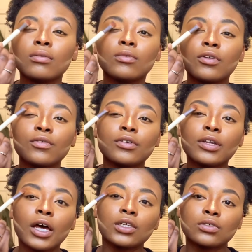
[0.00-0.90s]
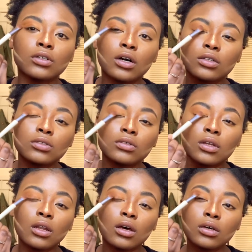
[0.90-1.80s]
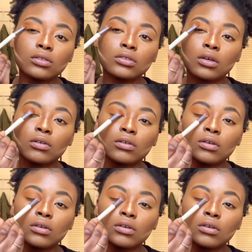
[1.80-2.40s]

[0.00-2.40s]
Go for a natural contoured look, so